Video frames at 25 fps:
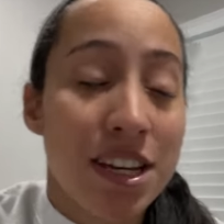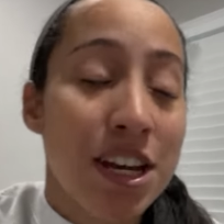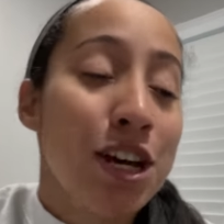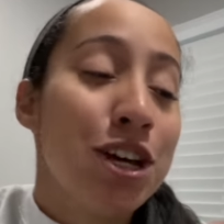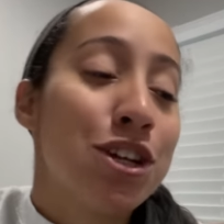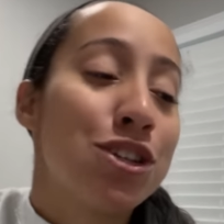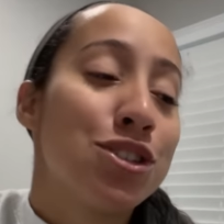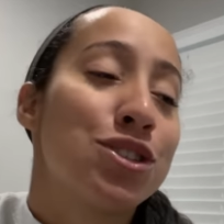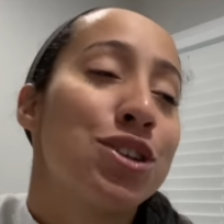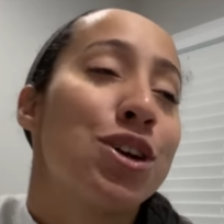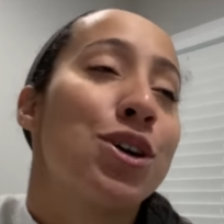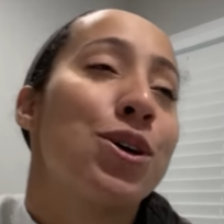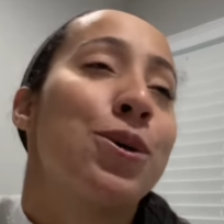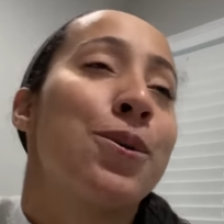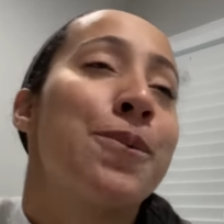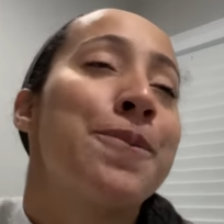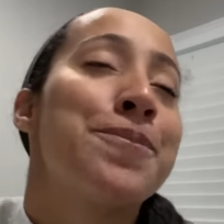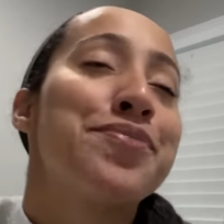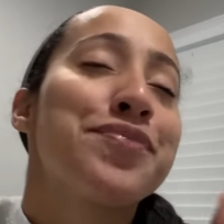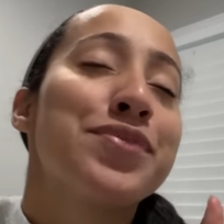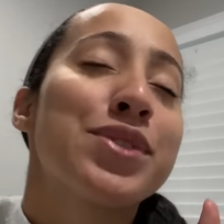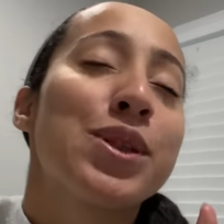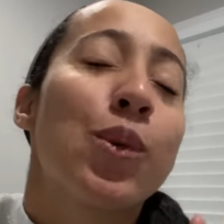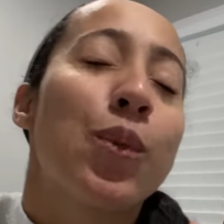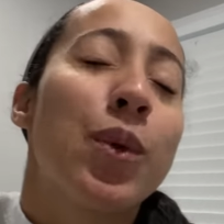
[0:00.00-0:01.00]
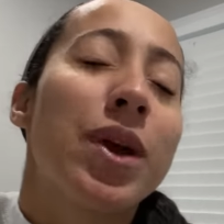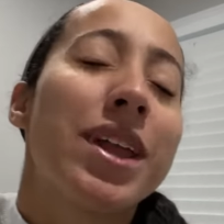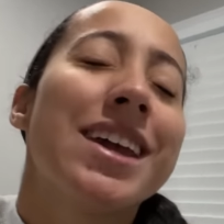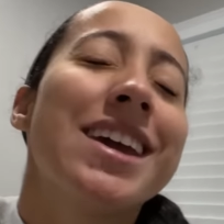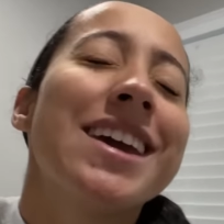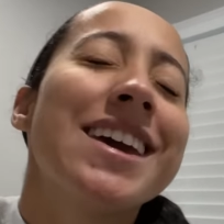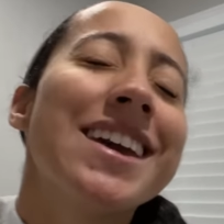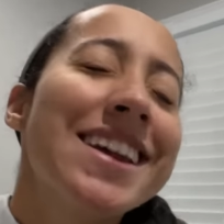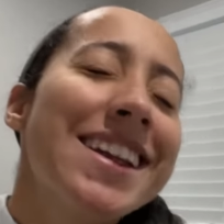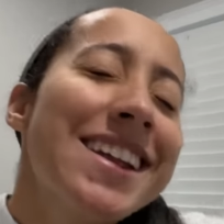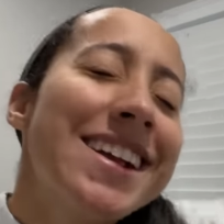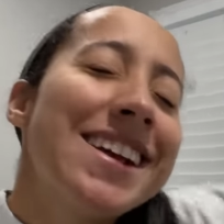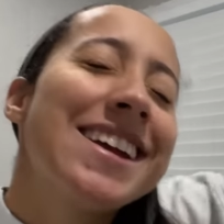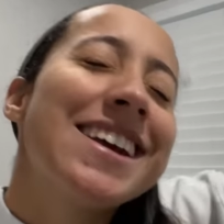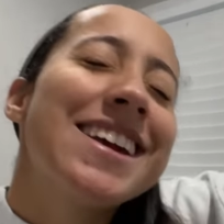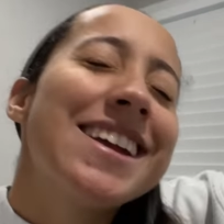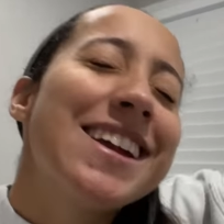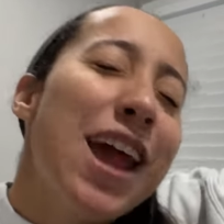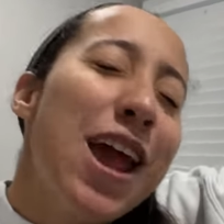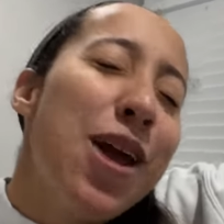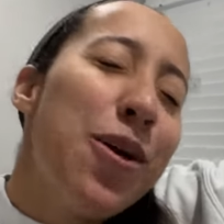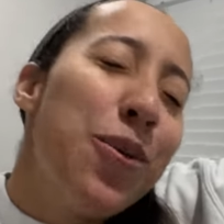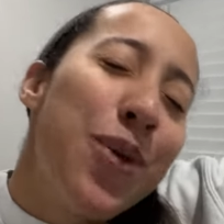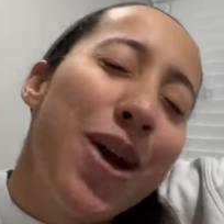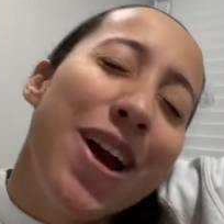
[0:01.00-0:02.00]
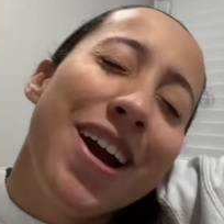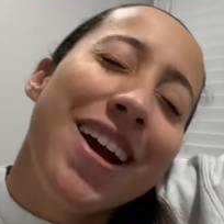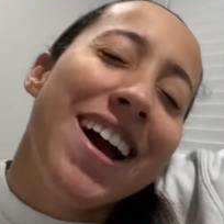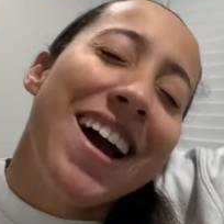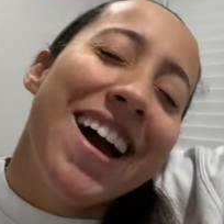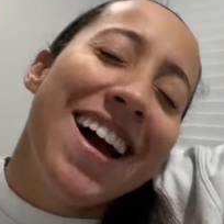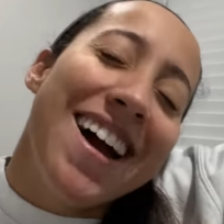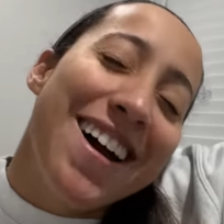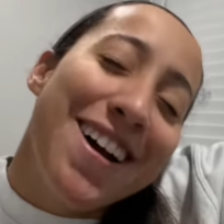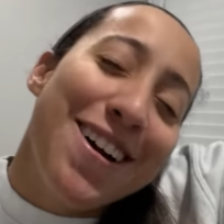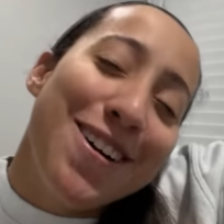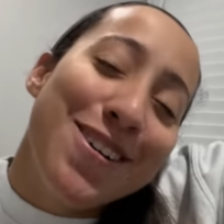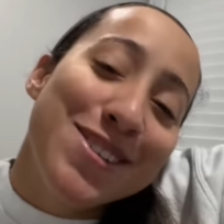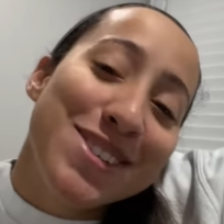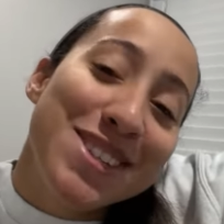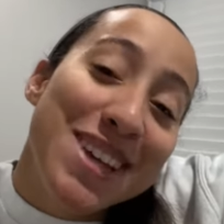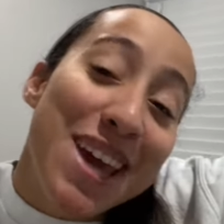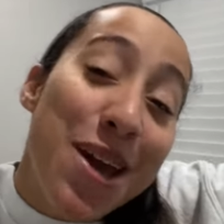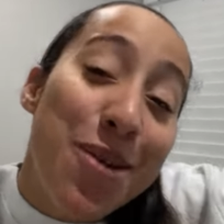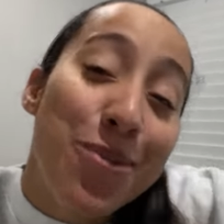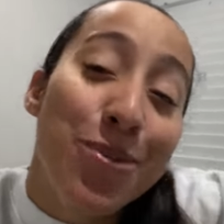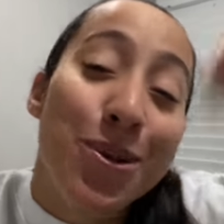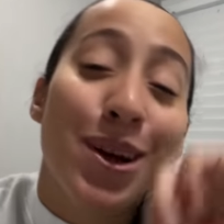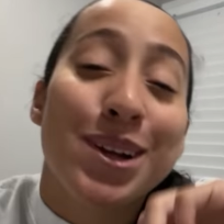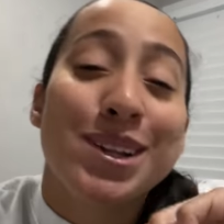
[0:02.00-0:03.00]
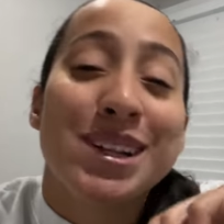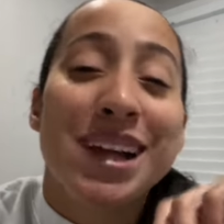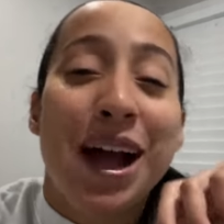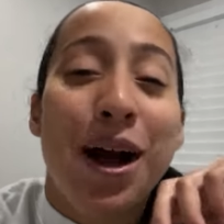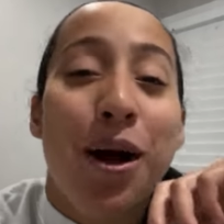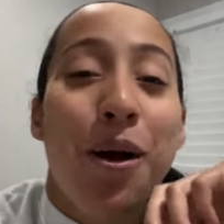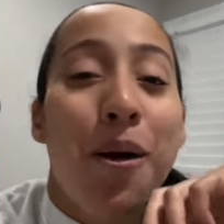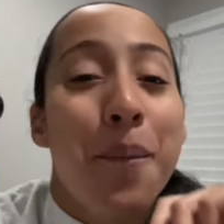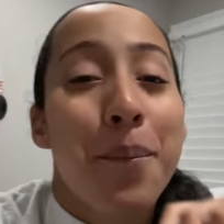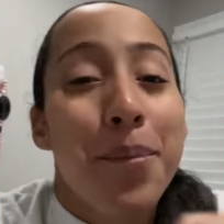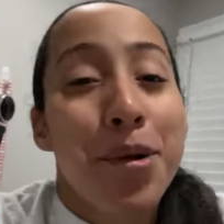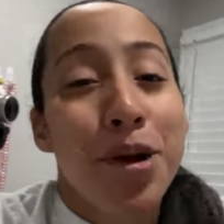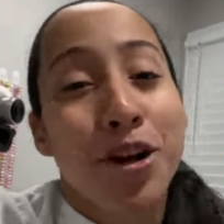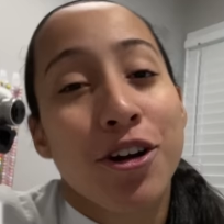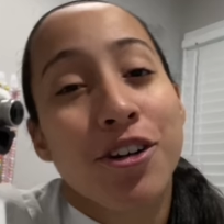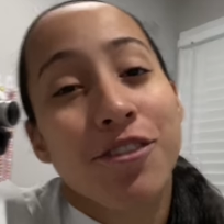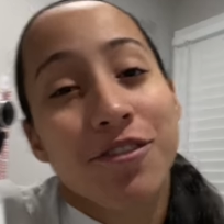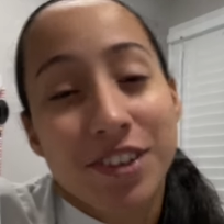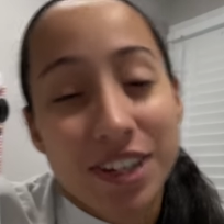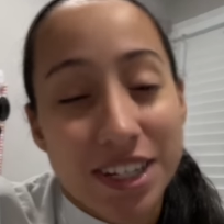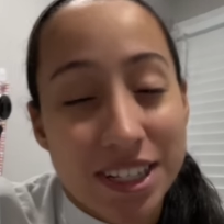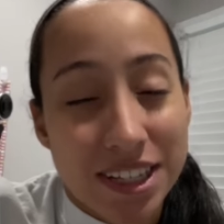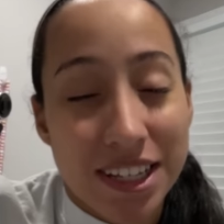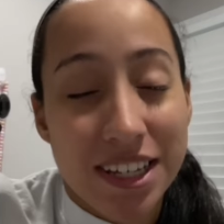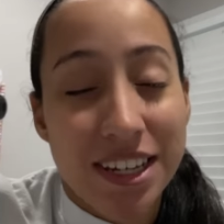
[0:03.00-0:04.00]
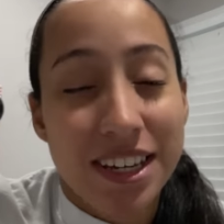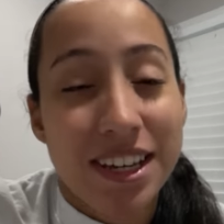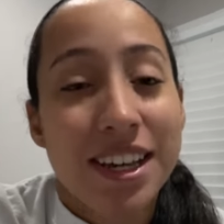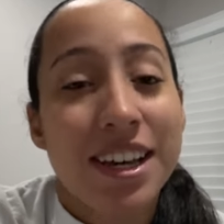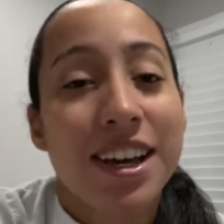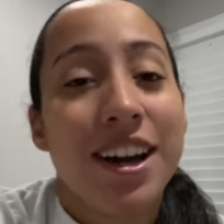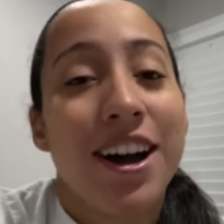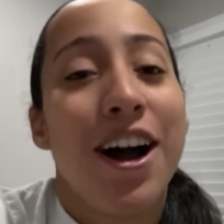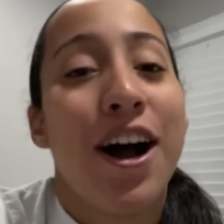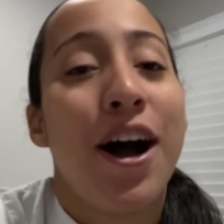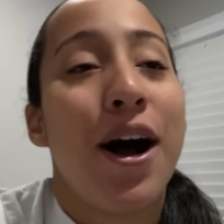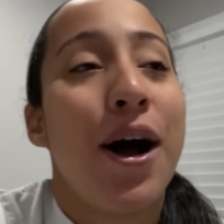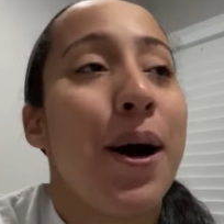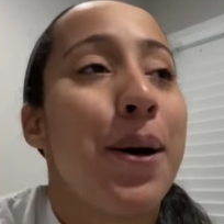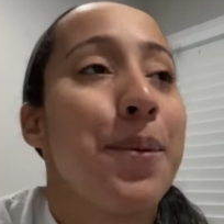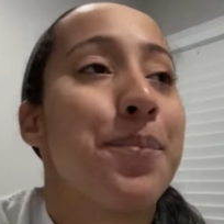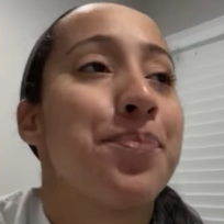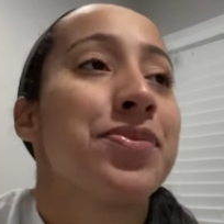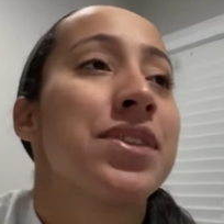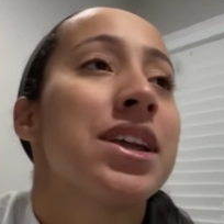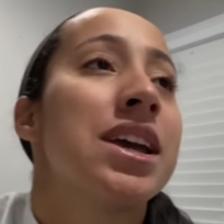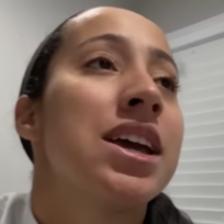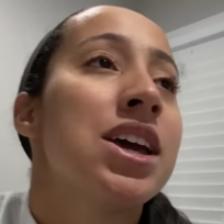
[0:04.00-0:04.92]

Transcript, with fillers: So we did get a warehouse. It worked out perfectly. Um,